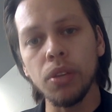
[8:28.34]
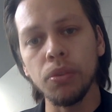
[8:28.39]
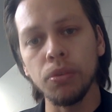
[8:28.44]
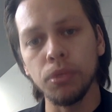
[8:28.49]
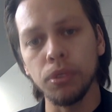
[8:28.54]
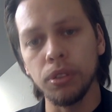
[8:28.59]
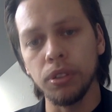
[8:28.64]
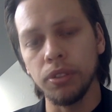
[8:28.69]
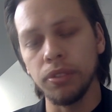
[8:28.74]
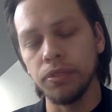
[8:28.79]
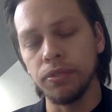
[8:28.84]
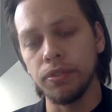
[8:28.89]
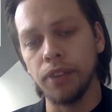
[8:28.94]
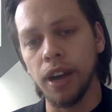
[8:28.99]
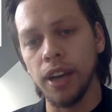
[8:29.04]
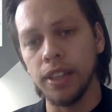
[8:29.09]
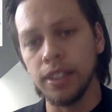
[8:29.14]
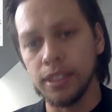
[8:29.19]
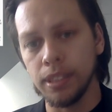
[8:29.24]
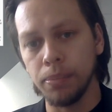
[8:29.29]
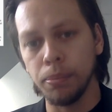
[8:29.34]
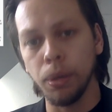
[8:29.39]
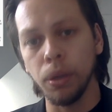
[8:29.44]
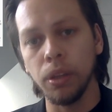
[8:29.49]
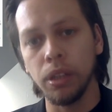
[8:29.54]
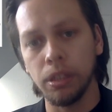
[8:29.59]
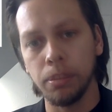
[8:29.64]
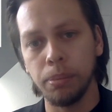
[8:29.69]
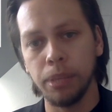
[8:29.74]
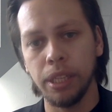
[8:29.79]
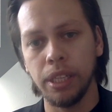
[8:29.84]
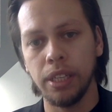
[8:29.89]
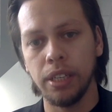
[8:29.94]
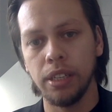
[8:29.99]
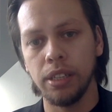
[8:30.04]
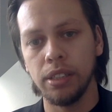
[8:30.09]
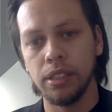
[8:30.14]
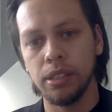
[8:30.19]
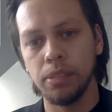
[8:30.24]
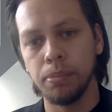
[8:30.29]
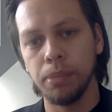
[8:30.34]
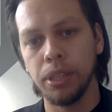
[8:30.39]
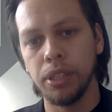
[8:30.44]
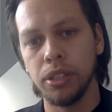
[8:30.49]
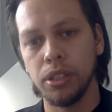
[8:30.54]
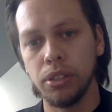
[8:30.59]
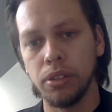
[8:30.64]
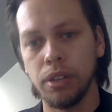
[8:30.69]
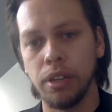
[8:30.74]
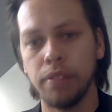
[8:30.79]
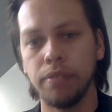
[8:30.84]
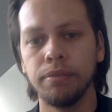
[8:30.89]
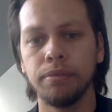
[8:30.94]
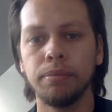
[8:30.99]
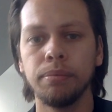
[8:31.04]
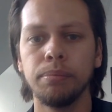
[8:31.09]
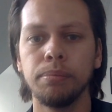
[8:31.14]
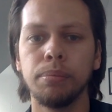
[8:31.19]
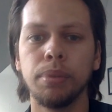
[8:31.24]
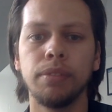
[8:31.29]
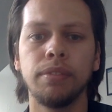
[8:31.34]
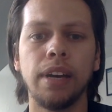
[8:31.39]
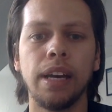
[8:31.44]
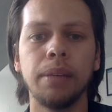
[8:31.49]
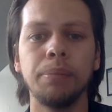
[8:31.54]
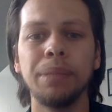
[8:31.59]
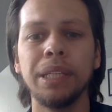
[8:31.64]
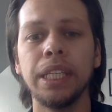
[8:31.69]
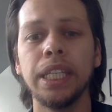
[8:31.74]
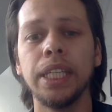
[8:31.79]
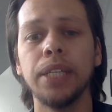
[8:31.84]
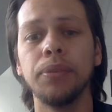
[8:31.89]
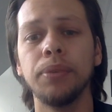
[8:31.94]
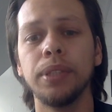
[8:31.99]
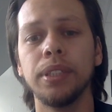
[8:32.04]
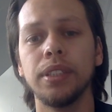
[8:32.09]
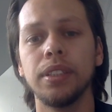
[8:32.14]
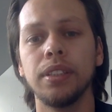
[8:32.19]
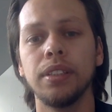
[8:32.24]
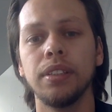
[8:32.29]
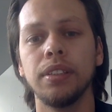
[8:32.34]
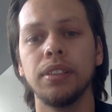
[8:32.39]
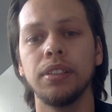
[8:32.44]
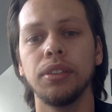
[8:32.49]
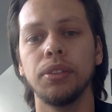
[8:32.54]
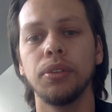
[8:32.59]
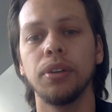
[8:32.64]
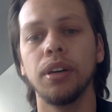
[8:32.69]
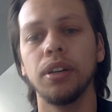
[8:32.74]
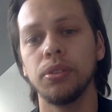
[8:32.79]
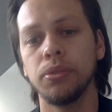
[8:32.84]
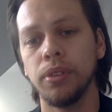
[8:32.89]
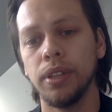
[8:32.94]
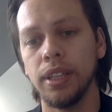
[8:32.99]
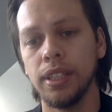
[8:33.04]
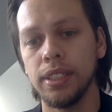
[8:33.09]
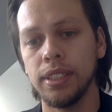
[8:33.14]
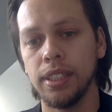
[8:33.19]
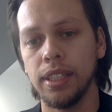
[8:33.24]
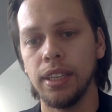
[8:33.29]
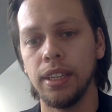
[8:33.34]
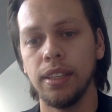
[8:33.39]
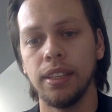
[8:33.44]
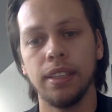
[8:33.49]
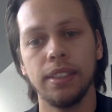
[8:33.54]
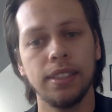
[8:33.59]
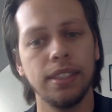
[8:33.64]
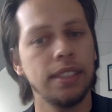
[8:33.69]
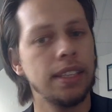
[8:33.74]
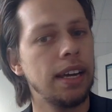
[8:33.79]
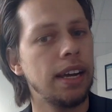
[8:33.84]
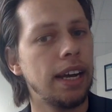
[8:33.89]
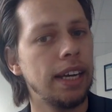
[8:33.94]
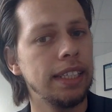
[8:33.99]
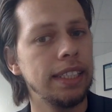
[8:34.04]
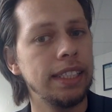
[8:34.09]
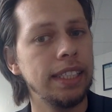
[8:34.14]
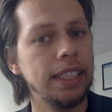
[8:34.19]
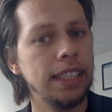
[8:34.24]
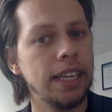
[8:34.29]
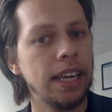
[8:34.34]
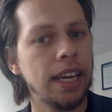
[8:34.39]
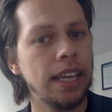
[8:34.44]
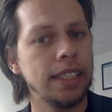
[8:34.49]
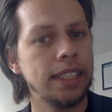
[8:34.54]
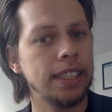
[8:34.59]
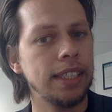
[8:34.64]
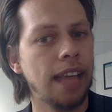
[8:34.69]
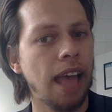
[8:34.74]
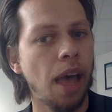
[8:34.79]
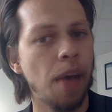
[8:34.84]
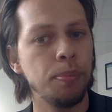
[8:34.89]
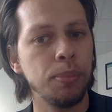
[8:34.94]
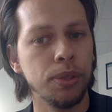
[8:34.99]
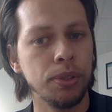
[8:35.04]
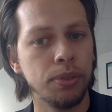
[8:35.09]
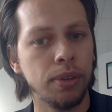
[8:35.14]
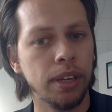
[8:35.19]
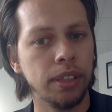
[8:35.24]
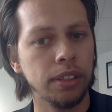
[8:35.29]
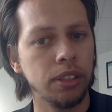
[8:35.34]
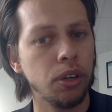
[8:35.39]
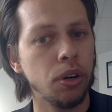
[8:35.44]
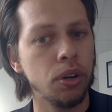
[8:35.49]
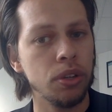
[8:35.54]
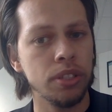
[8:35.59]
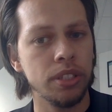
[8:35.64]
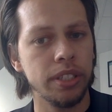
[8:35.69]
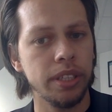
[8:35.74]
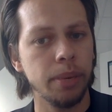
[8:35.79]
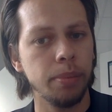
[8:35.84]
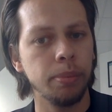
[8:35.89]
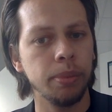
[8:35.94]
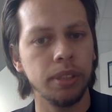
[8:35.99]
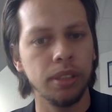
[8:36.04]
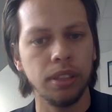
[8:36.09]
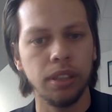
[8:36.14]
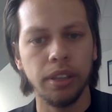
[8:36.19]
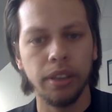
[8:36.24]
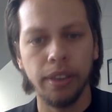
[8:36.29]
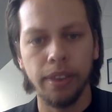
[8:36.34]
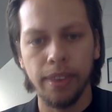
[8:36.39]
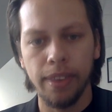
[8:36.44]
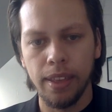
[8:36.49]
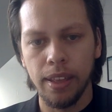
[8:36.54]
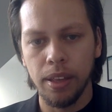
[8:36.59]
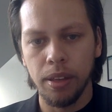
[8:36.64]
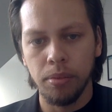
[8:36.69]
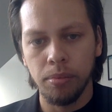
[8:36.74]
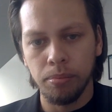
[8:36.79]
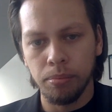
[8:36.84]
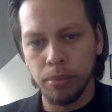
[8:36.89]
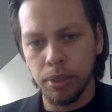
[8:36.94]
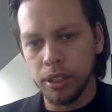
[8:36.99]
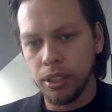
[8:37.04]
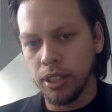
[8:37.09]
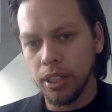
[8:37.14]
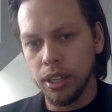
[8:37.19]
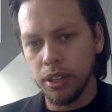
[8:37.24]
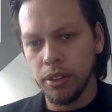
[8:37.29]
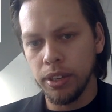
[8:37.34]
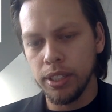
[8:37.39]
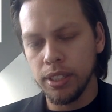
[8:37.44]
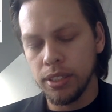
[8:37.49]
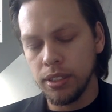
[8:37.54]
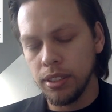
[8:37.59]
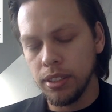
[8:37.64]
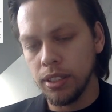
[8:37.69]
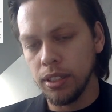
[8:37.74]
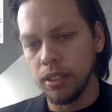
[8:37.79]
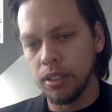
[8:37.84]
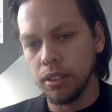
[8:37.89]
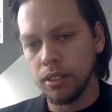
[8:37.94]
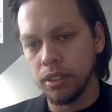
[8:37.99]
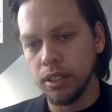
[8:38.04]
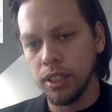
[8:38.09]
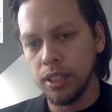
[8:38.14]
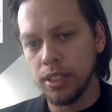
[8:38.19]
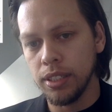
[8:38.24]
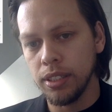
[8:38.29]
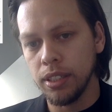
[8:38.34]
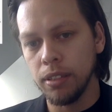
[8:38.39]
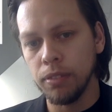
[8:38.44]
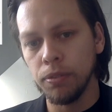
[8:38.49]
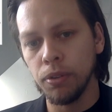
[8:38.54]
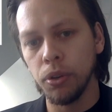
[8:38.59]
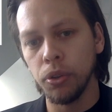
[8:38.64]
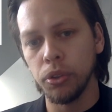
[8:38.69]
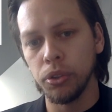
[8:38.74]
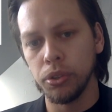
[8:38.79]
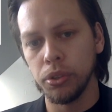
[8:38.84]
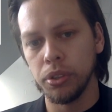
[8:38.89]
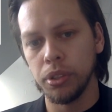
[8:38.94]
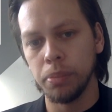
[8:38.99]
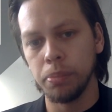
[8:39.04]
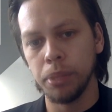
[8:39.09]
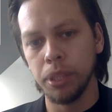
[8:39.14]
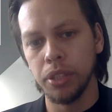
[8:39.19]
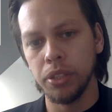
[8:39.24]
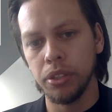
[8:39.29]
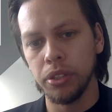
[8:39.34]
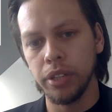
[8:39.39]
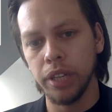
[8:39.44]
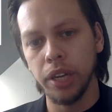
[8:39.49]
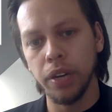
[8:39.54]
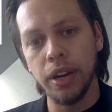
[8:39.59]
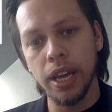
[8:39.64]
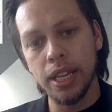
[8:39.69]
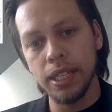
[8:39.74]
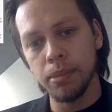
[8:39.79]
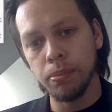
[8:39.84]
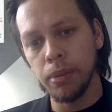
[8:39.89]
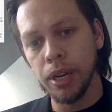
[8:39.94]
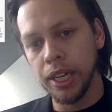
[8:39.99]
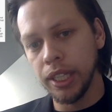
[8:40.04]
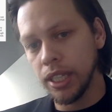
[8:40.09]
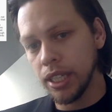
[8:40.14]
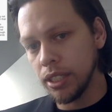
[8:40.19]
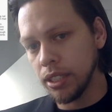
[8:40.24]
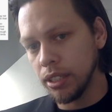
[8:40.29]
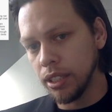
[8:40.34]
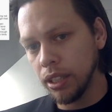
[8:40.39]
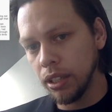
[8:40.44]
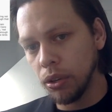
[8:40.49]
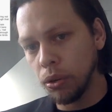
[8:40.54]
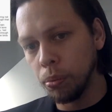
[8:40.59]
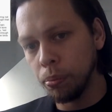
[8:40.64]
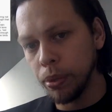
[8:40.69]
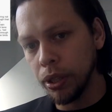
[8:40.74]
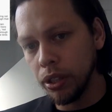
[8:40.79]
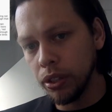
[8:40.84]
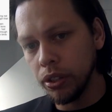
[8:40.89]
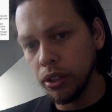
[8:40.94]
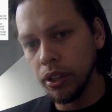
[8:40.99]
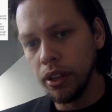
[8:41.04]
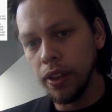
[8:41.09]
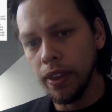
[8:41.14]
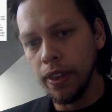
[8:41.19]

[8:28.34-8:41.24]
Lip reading: would find symbolic meaning in this picture and provide meaning which you can't really see. It's an idea, it's an abstract concept. But here he's still focused on the picture. The grass blade is still open,